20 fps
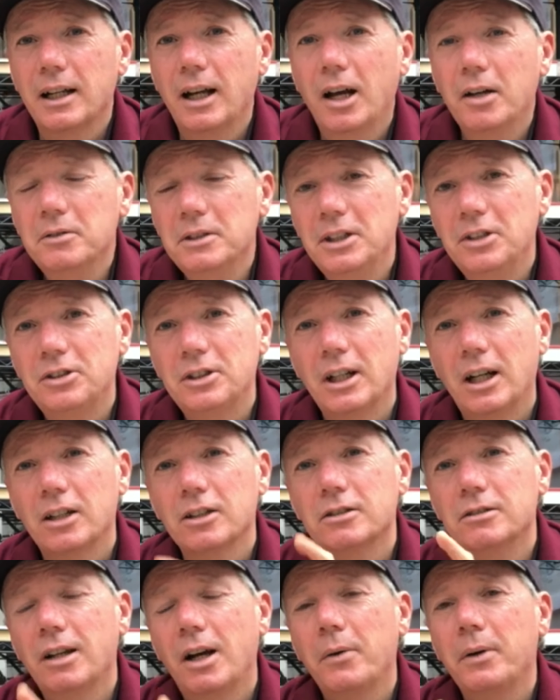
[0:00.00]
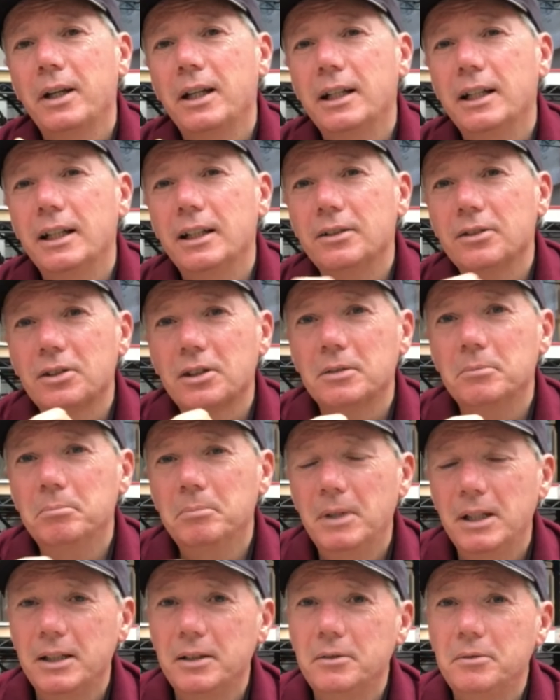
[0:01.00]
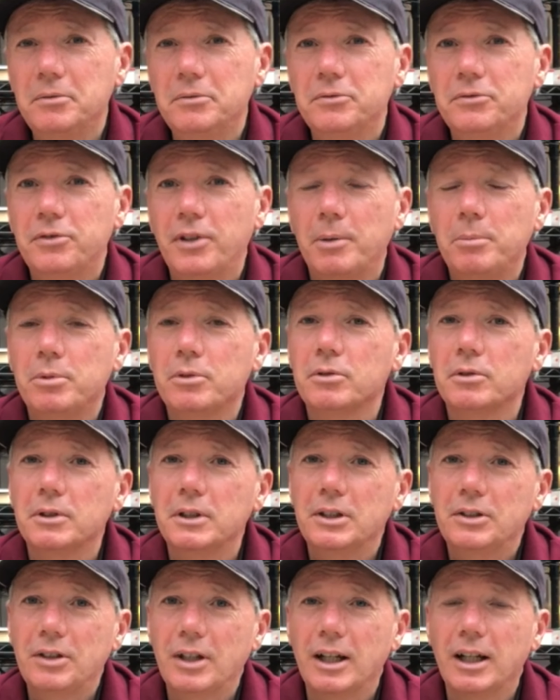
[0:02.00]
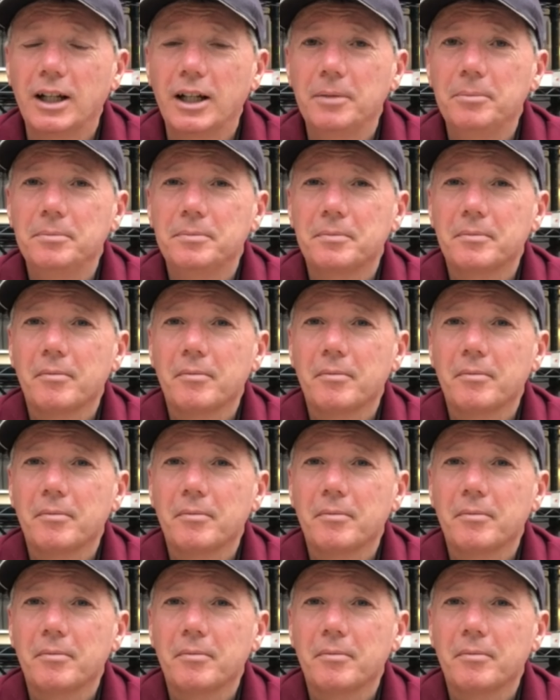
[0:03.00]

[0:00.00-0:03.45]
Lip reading: only start growing in sort of mid-February time,